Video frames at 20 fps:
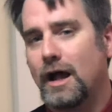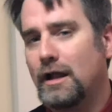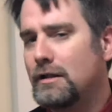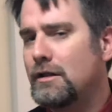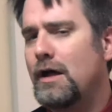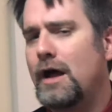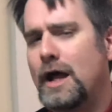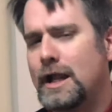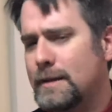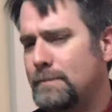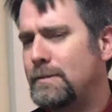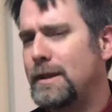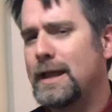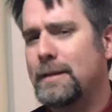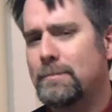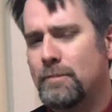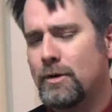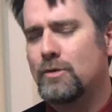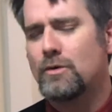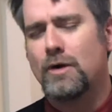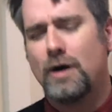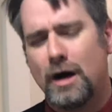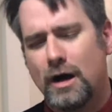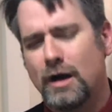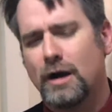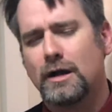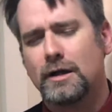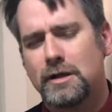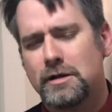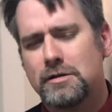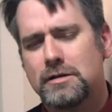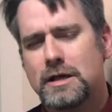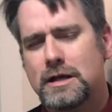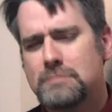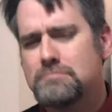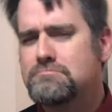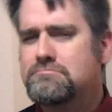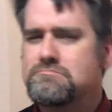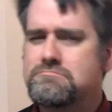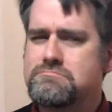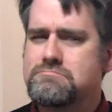A lot of people will argue that